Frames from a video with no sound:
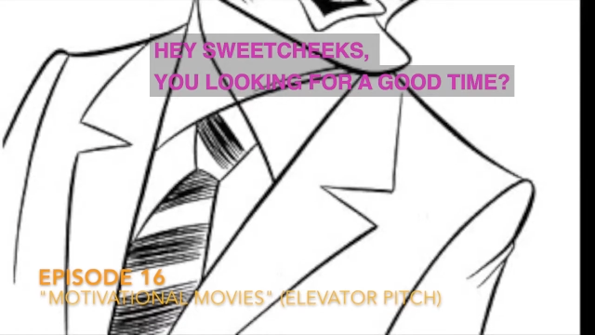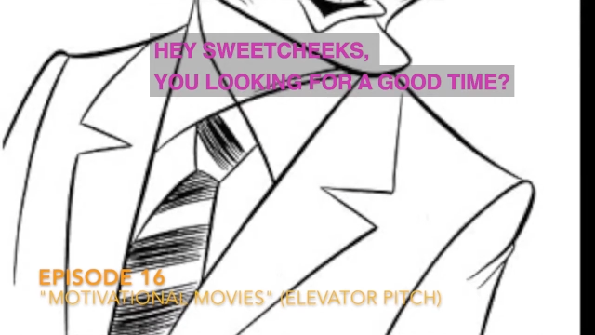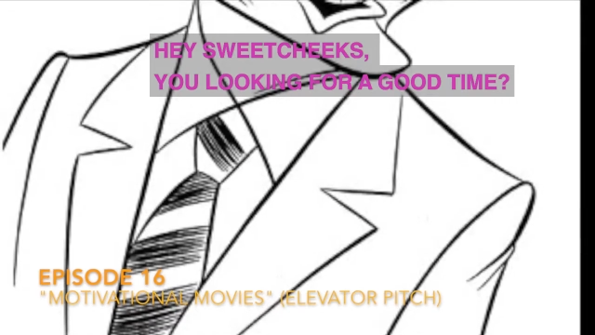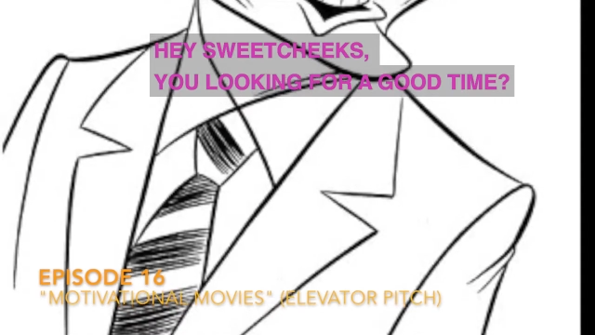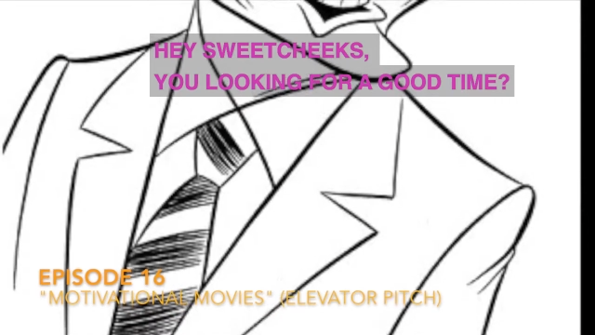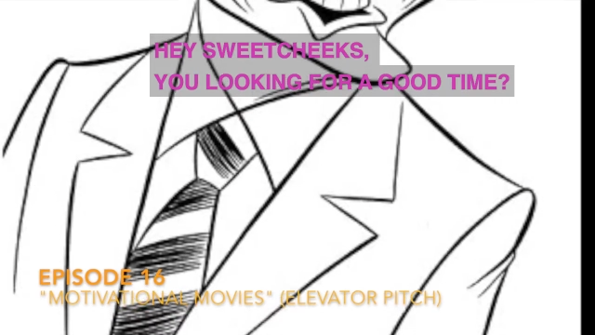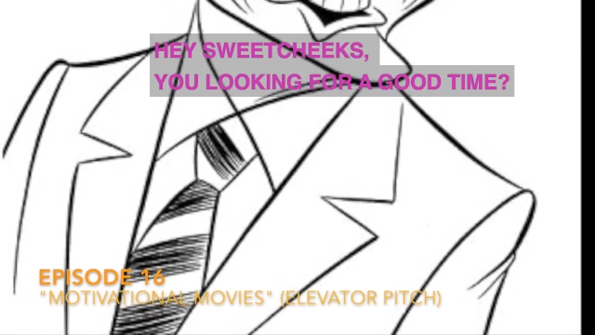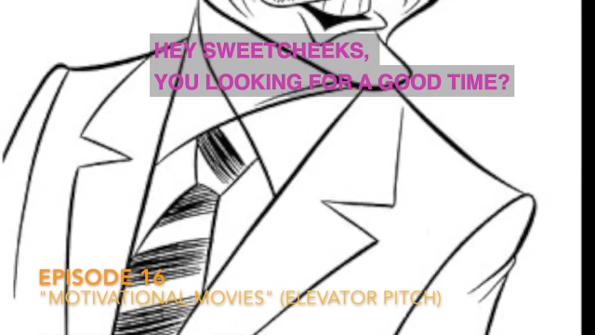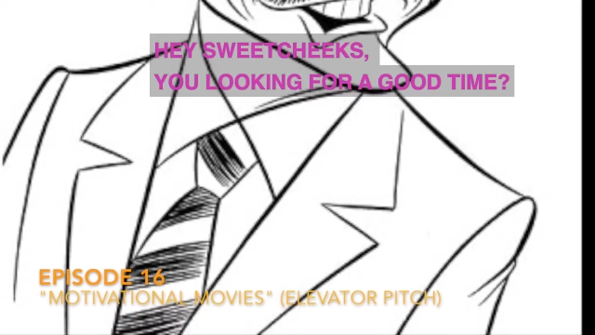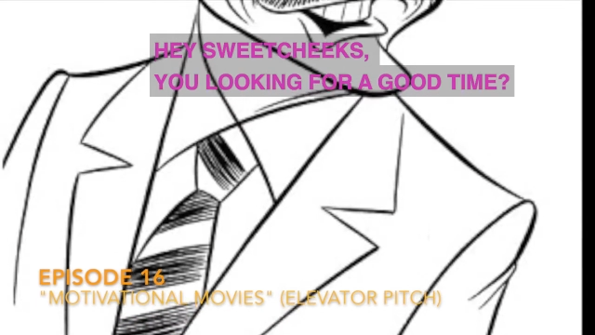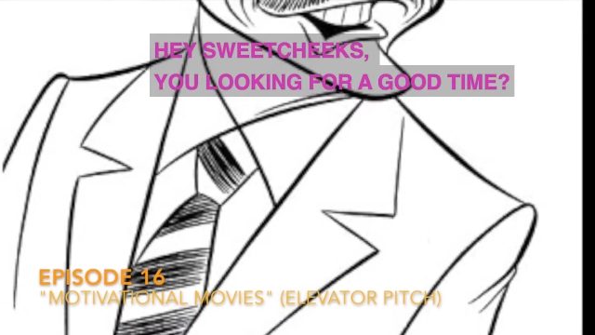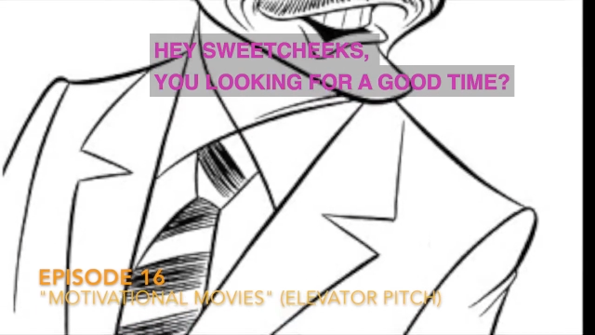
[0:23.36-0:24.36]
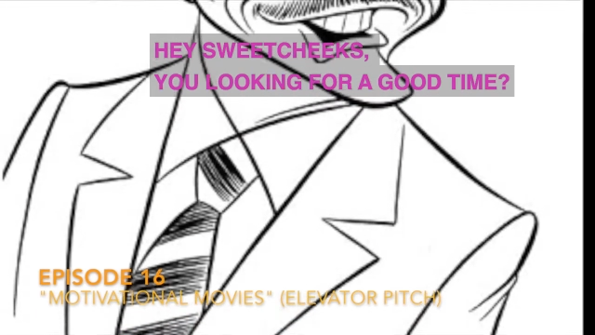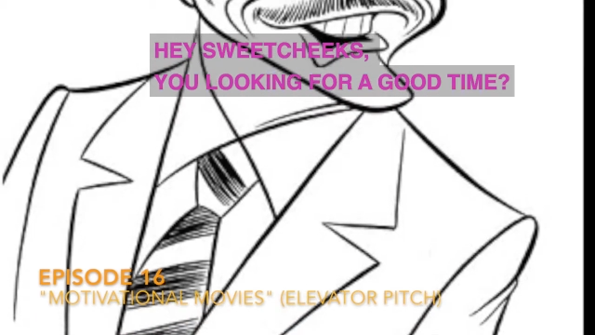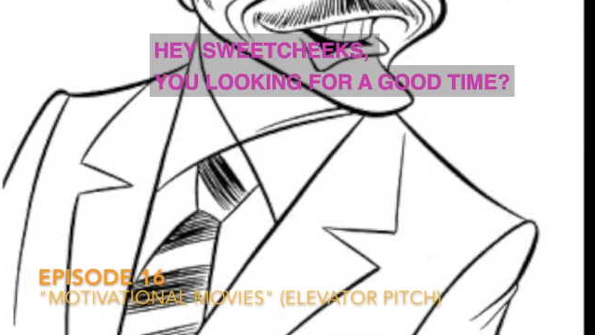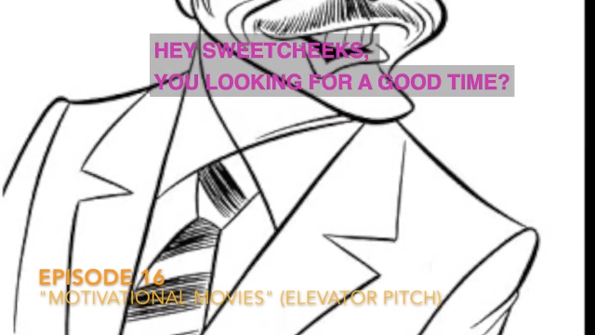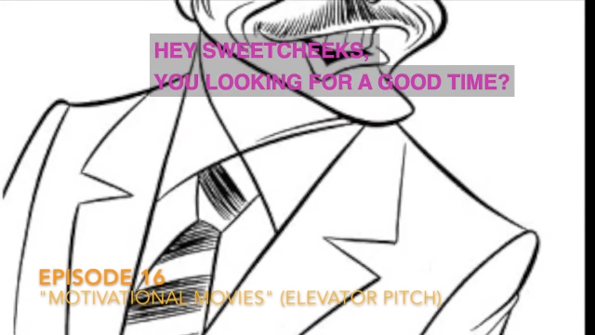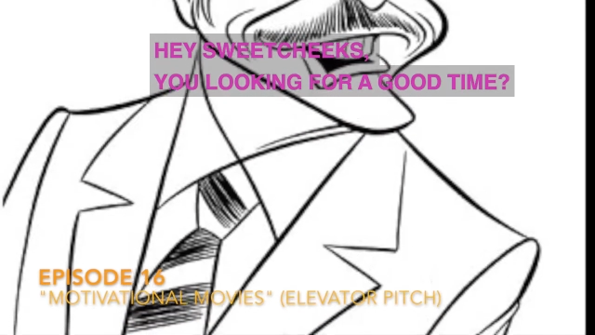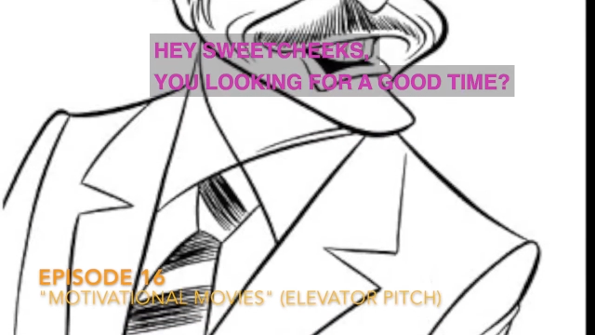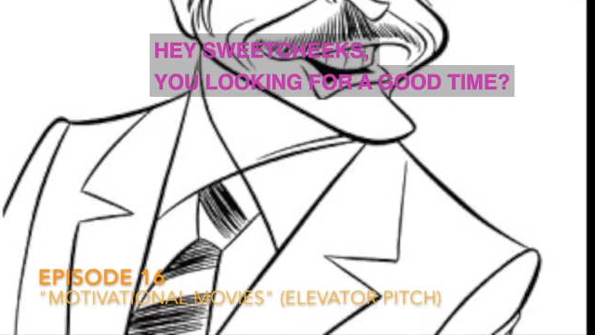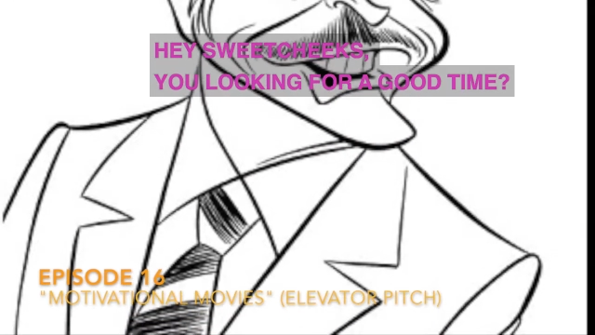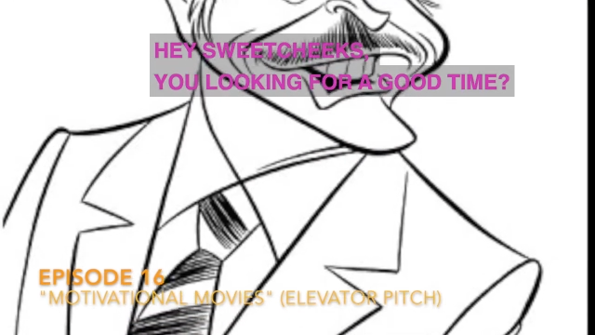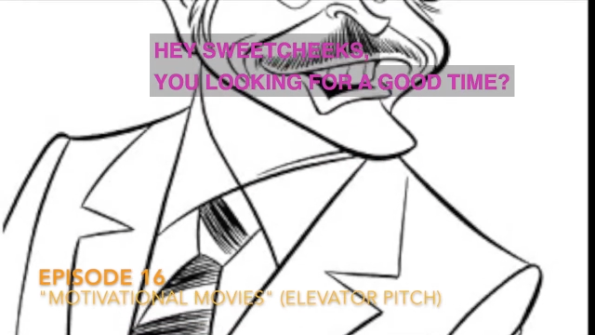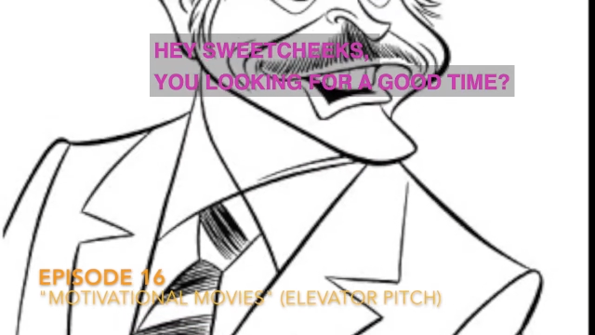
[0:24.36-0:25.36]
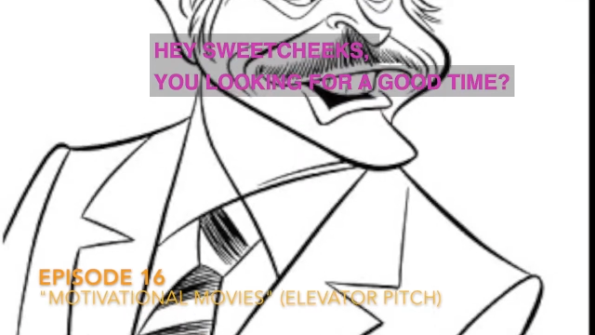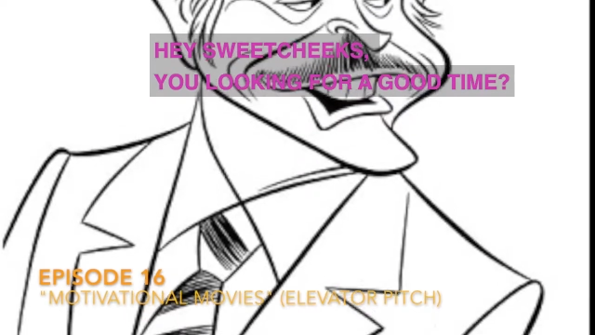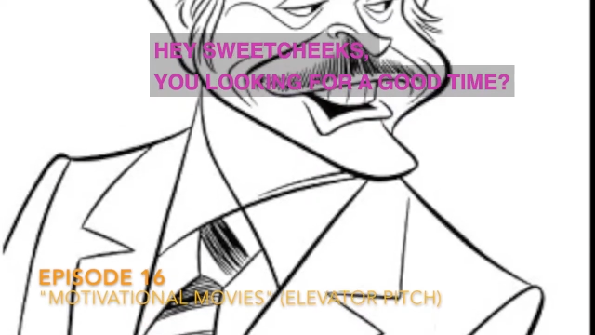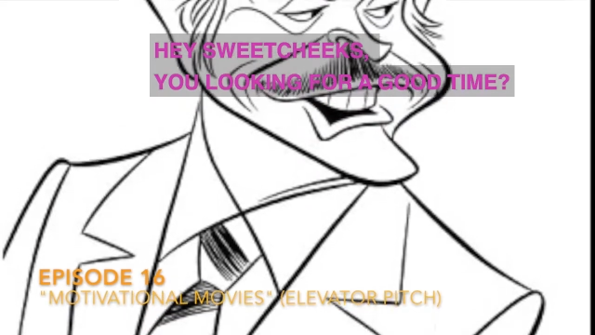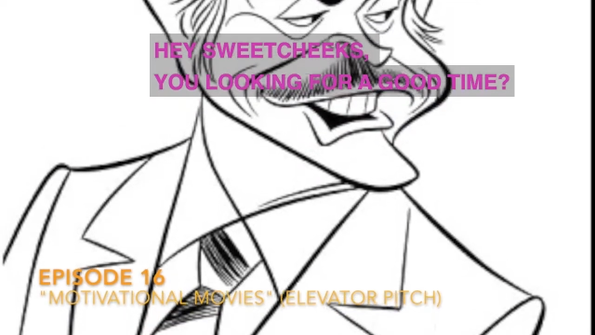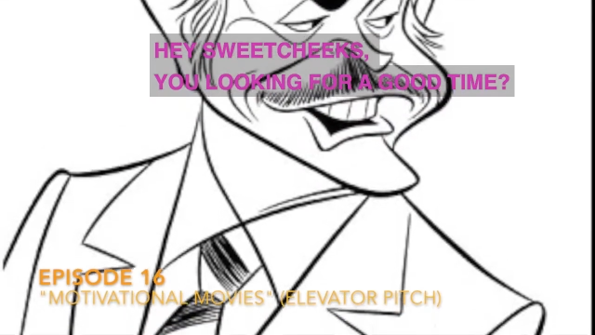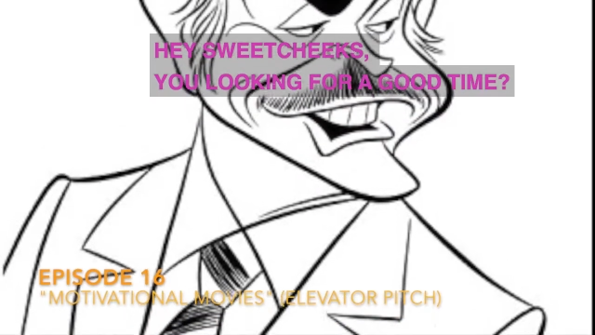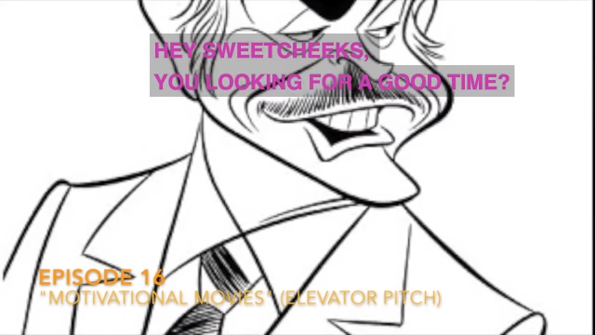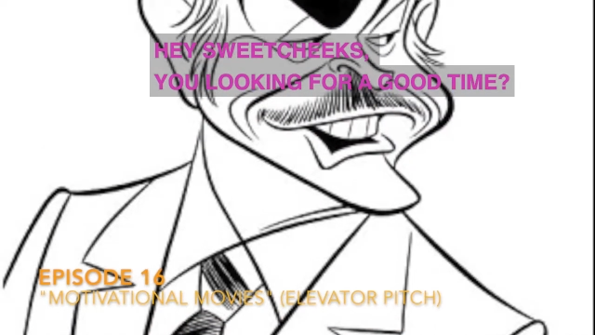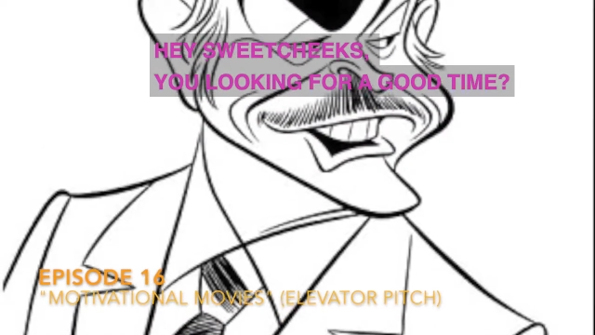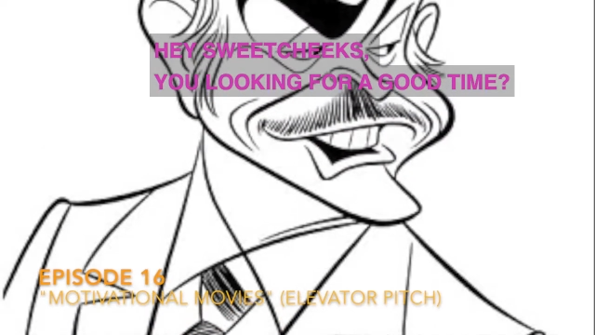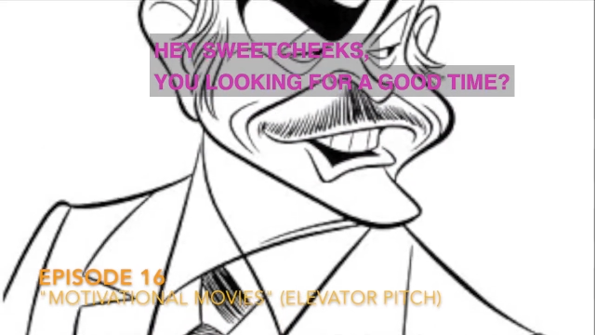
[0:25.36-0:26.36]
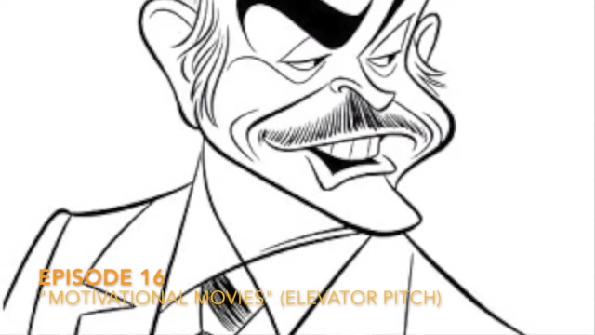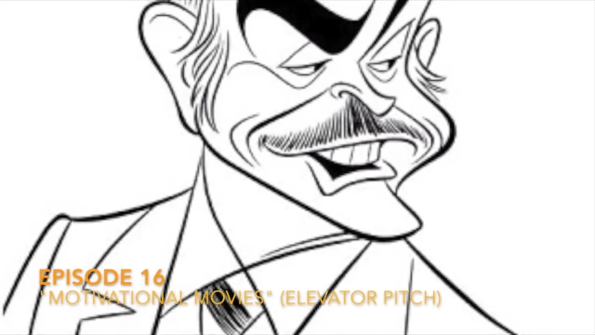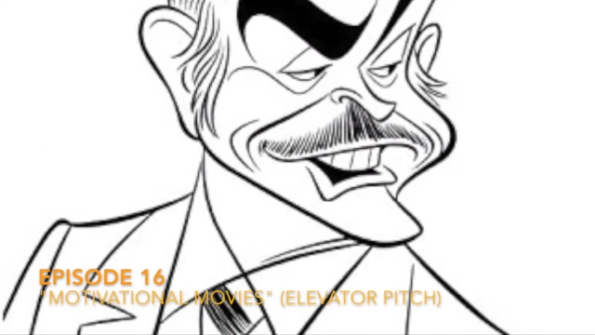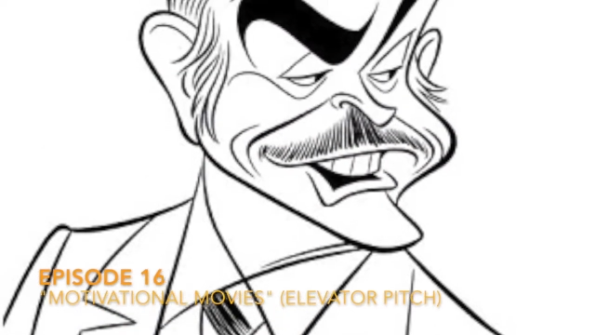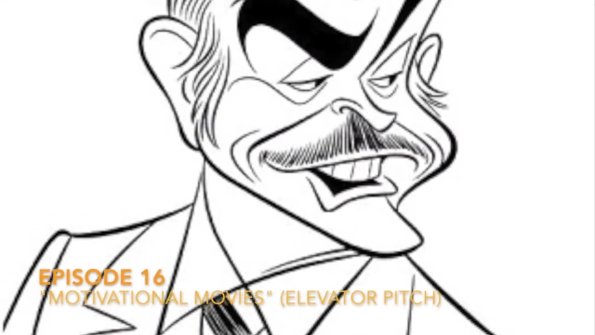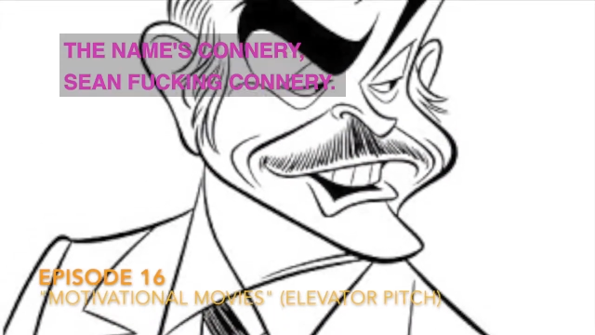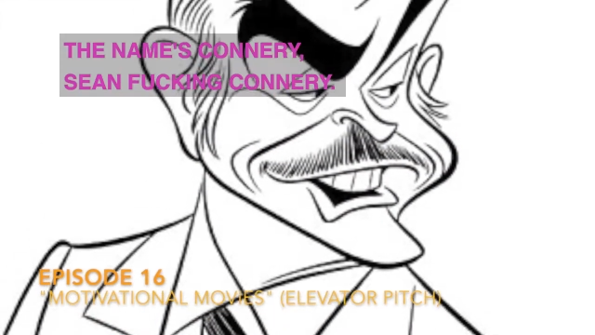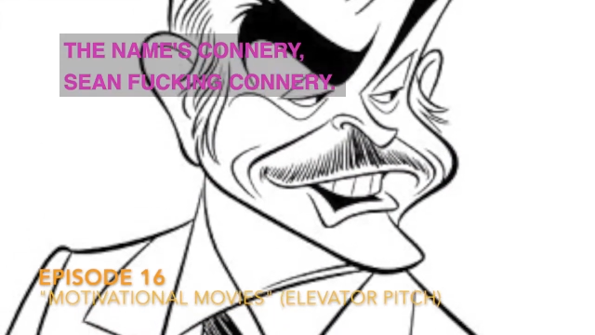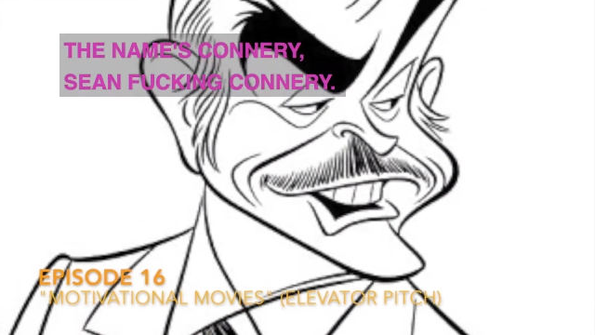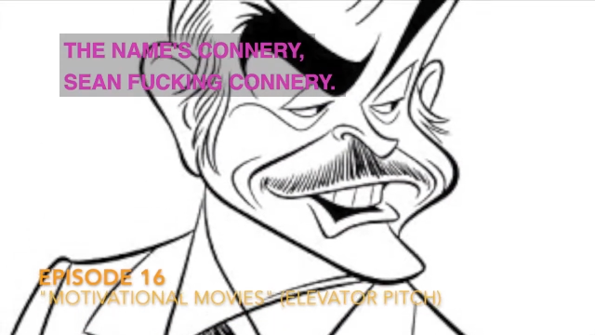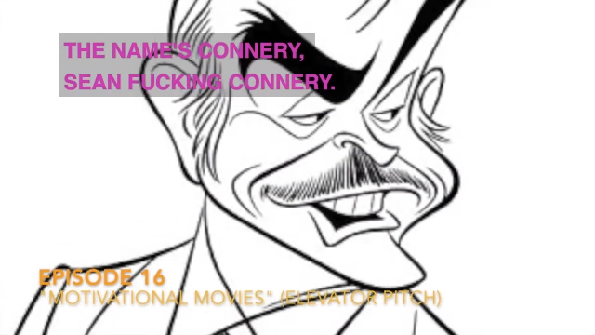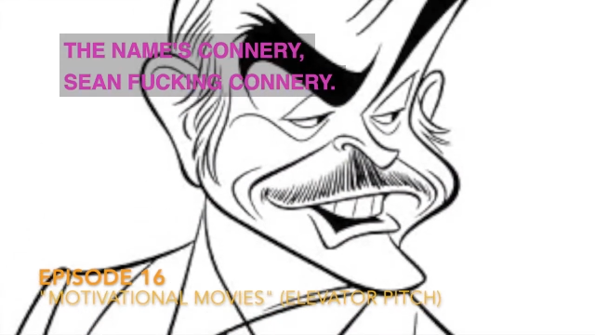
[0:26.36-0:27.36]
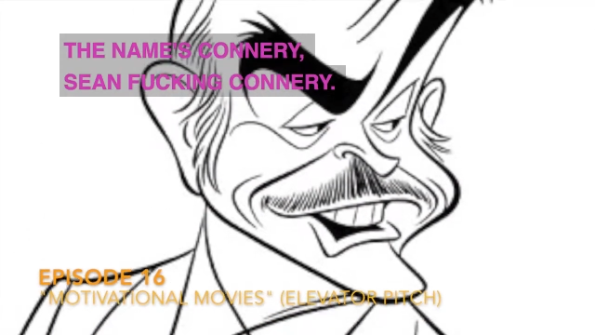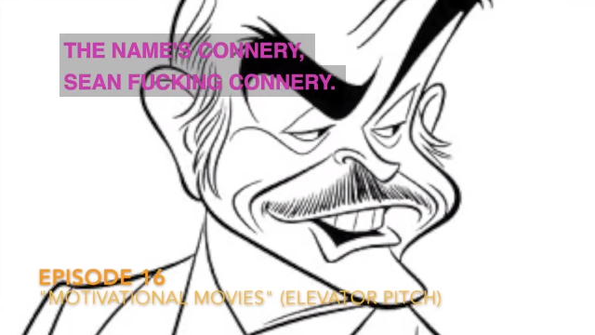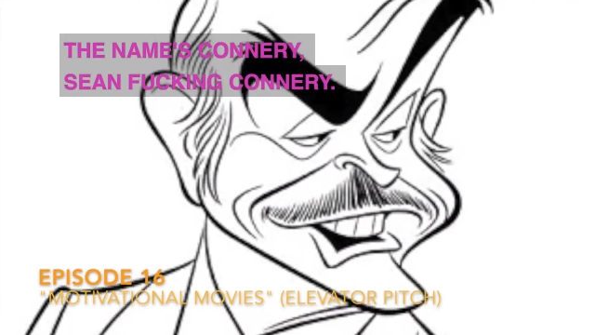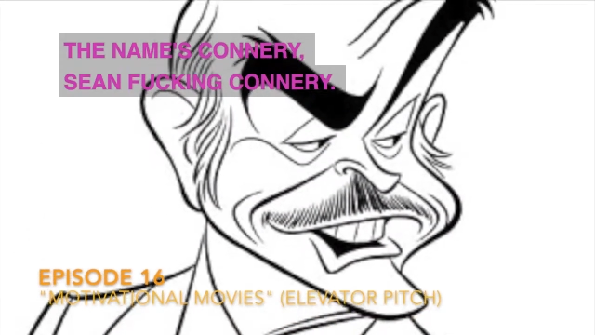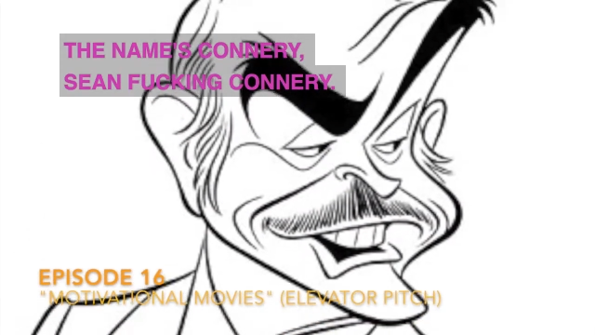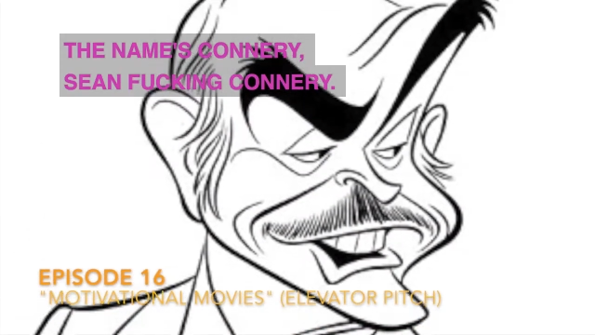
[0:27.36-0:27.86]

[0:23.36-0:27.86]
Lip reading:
[unreadable: no face in view]